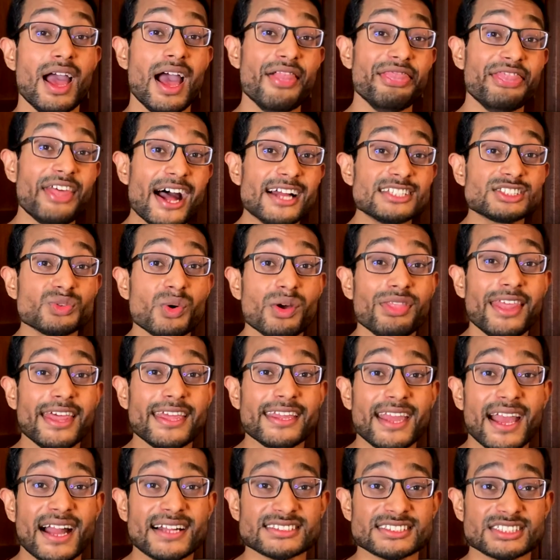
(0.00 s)
And that's when they
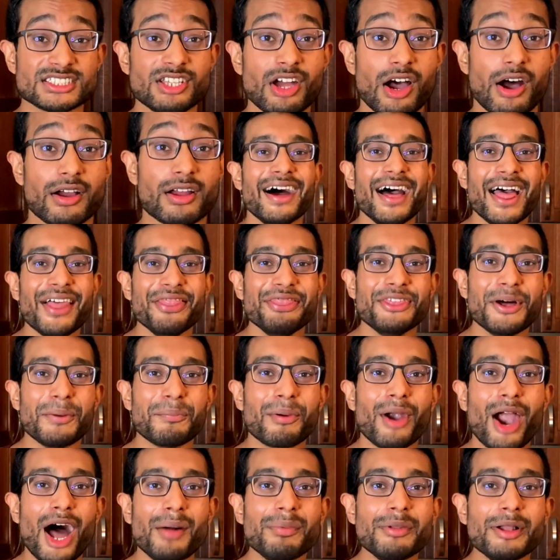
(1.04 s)
get stuck. The
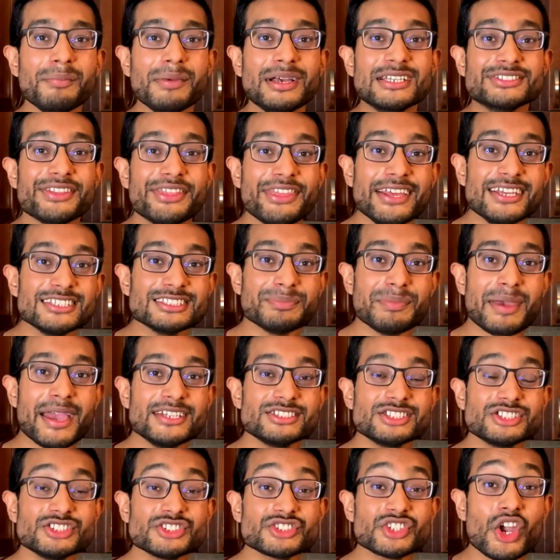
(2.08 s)
problem is these
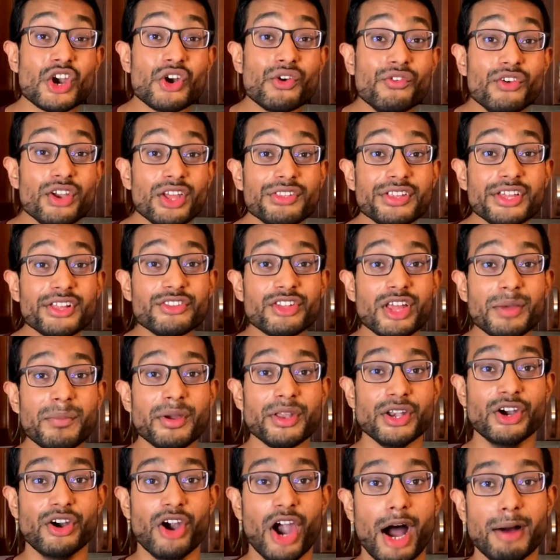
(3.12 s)
majors really limit
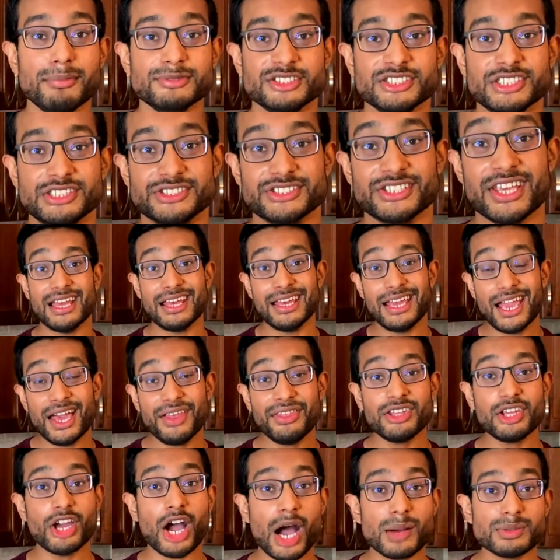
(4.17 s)
your options, and
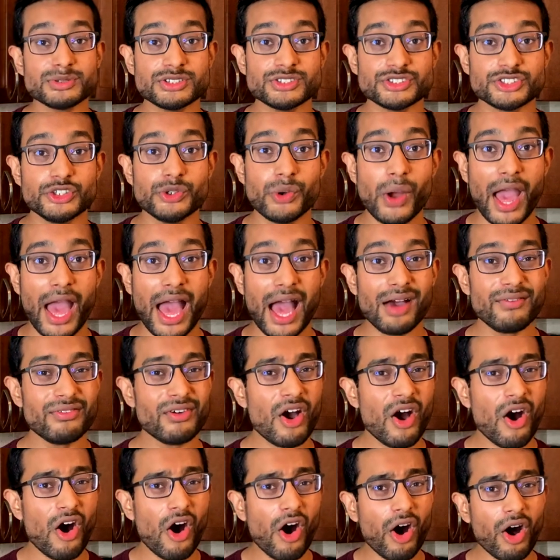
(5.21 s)
the options you have
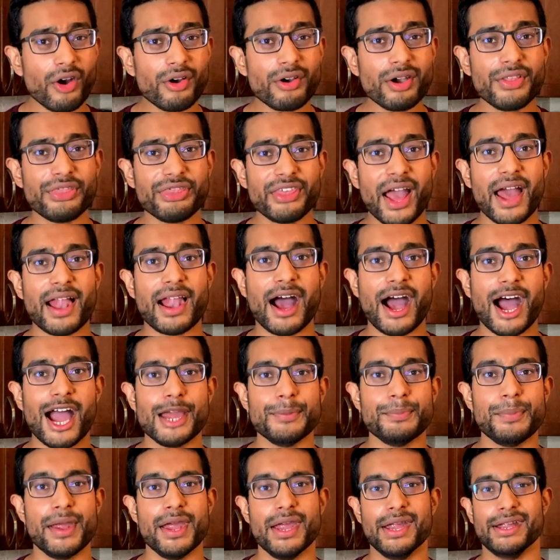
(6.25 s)
aren't that high
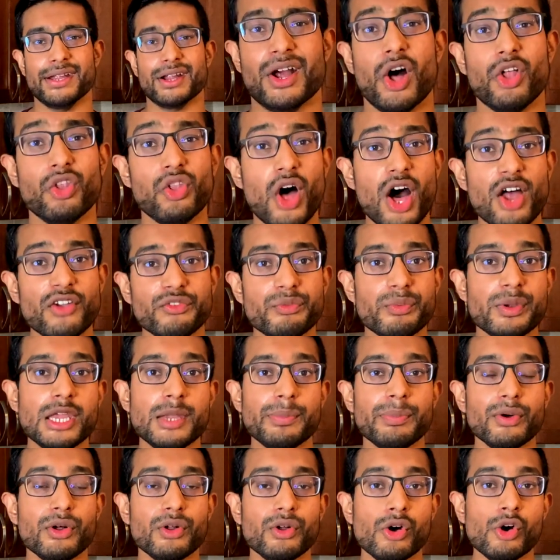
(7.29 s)
paying. A lot of
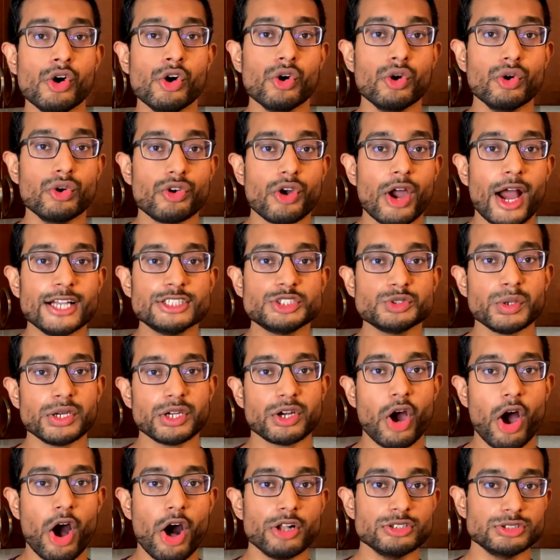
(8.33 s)
people who graduate
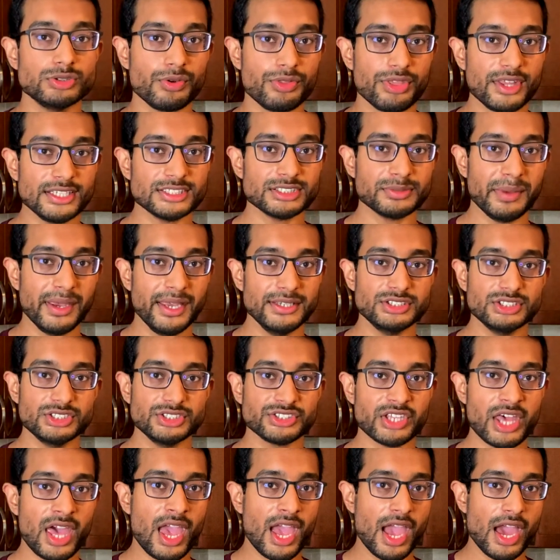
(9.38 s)
college with these majors
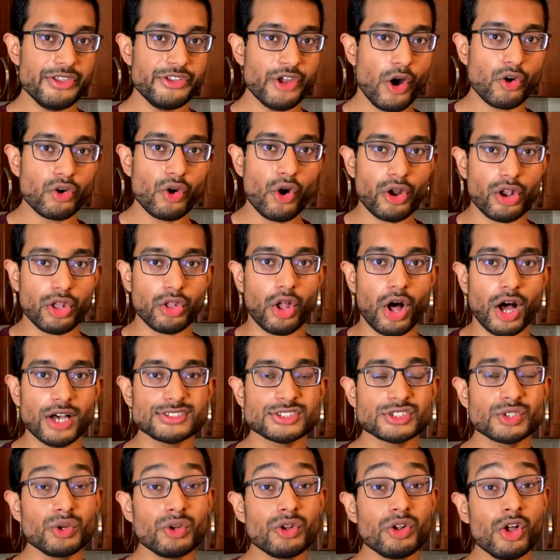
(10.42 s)
and don't go to law
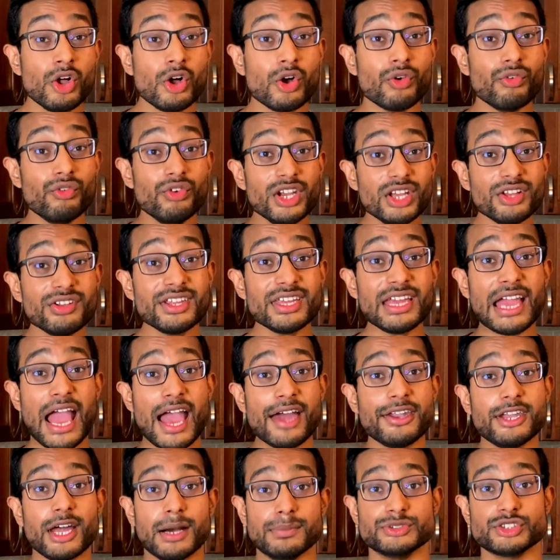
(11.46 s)
school really
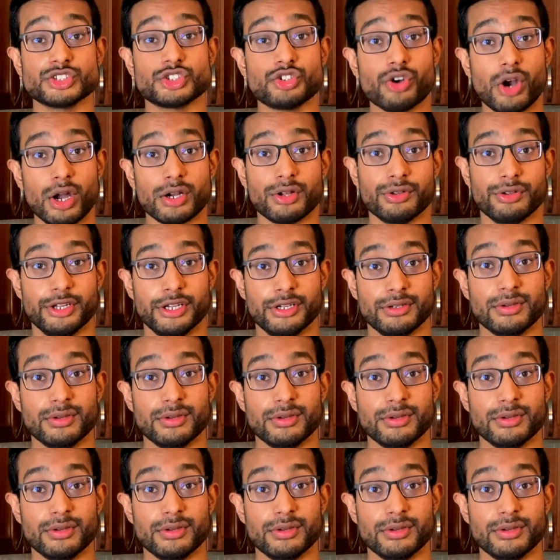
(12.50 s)
end up struggling.